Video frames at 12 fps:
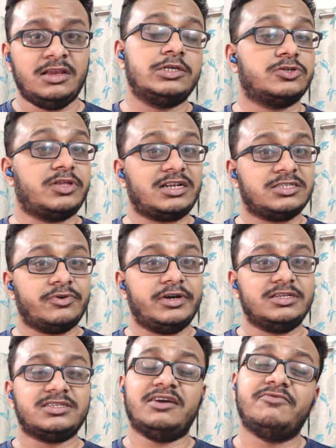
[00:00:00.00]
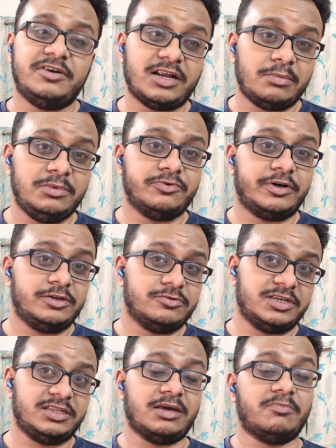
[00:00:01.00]
So that's how it is. Every time you are
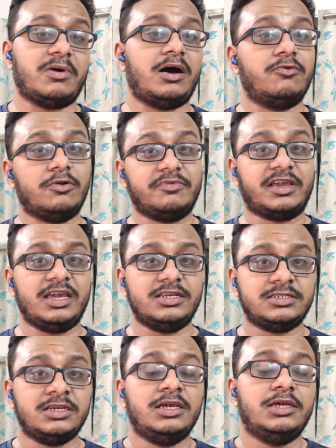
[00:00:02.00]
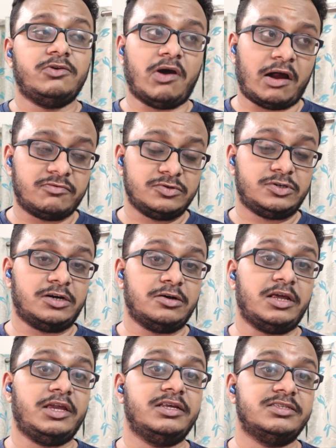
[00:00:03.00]
using them out of the case, you have to
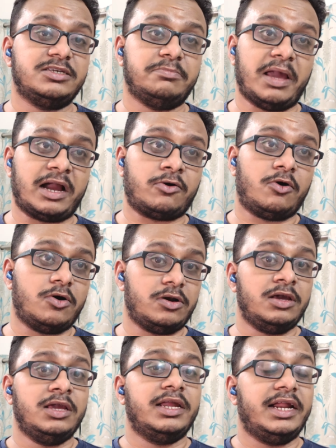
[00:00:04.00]
turn ANC back on.